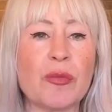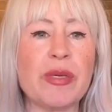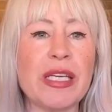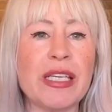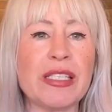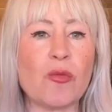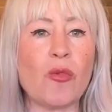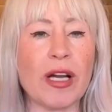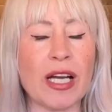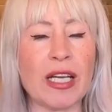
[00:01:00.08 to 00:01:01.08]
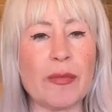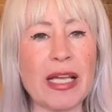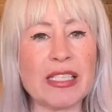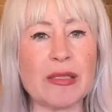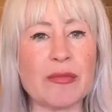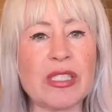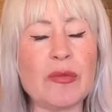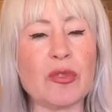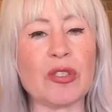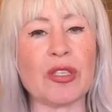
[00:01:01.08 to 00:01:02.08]
Bs and what kind of makes them
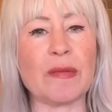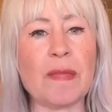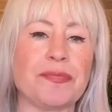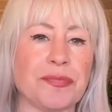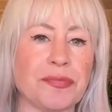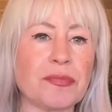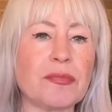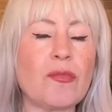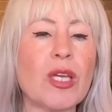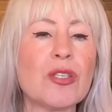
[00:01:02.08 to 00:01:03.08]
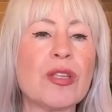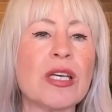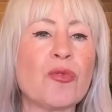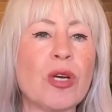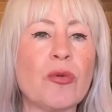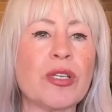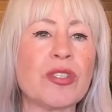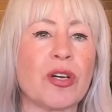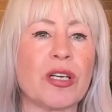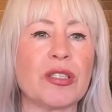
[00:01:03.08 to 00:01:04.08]
similar. So that's where I want to
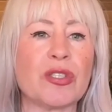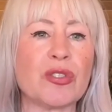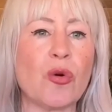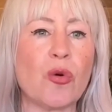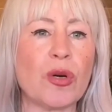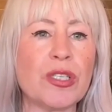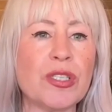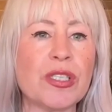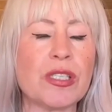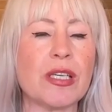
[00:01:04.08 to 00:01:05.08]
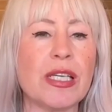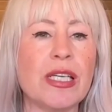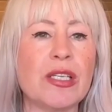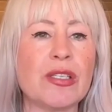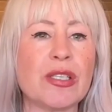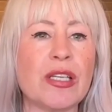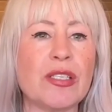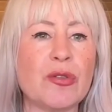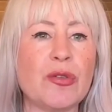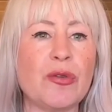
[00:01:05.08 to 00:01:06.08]
start in this course, is
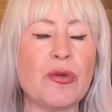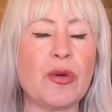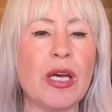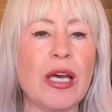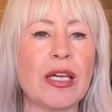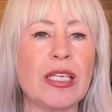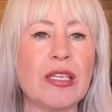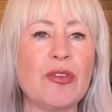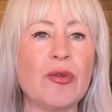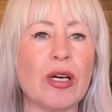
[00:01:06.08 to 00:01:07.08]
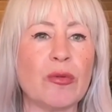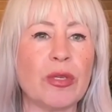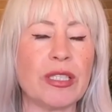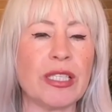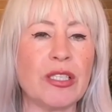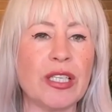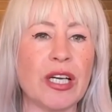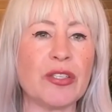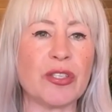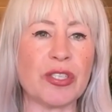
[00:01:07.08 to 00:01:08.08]
to give you a really good
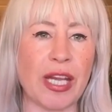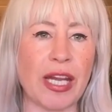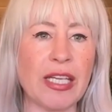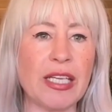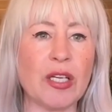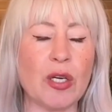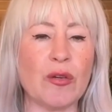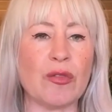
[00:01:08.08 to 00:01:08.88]
understanding of